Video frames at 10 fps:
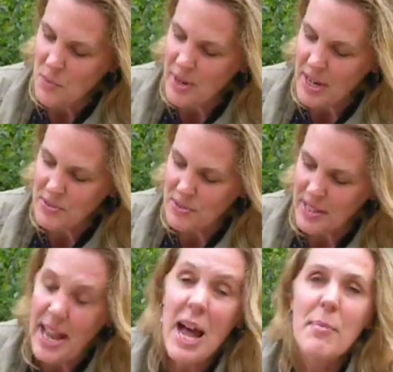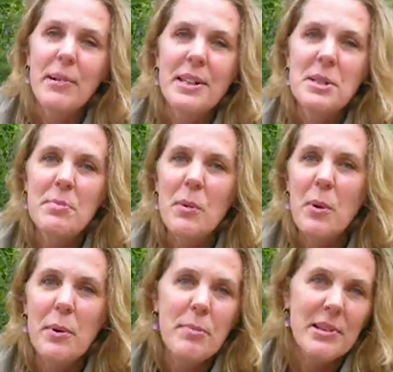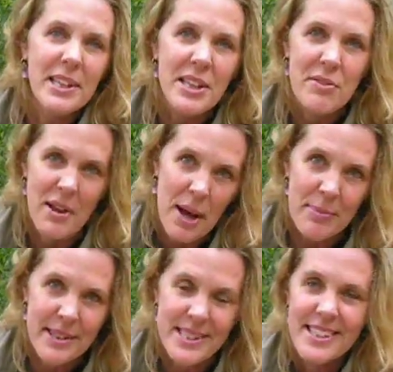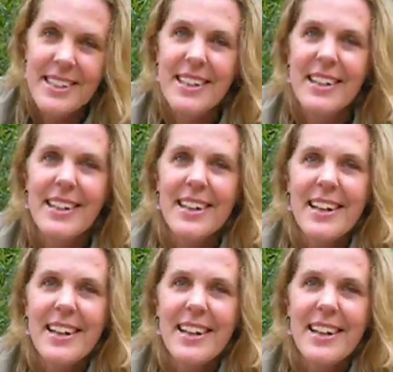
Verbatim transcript: what actually happened, but what we believe happened.